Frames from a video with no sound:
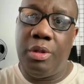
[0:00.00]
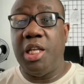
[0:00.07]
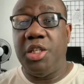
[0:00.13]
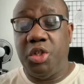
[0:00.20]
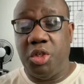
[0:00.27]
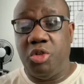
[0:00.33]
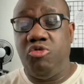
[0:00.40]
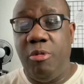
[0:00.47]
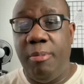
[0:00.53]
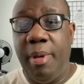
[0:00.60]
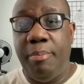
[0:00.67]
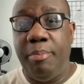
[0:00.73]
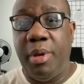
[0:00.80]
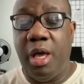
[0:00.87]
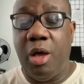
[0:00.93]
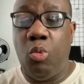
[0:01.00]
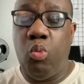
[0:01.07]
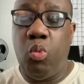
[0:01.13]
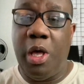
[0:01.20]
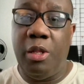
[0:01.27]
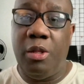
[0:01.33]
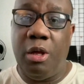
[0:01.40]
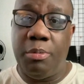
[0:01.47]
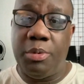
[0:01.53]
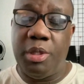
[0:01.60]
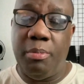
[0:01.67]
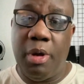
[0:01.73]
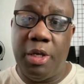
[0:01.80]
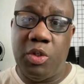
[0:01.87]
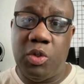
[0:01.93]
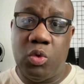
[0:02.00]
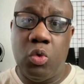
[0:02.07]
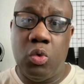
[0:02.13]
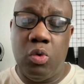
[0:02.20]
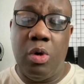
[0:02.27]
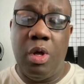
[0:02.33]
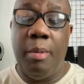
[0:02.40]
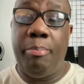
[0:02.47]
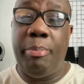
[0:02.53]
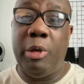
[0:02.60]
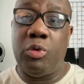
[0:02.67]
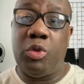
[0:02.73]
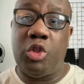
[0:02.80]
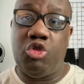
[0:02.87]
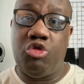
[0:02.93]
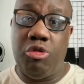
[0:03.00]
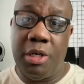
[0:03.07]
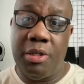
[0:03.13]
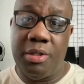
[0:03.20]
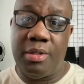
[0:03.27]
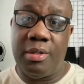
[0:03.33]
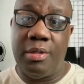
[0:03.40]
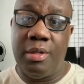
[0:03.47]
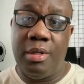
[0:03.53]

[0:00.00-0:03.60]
And just remember, a well-optimized store builds trust,